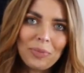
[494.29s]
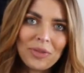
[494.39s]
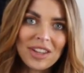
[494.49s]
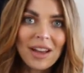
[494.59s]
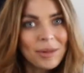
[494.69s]

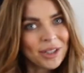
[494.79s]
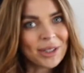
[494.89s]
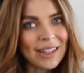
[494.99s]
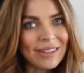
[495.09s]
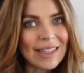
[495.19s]
So that was a
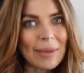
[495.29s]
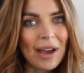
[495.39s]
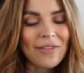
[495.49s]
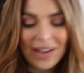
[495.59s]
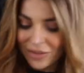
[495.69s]
good little tip
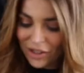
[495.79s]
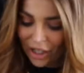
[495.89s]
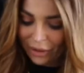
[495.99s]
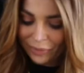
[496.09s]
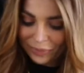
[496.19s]
that I found
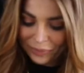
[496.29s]
too.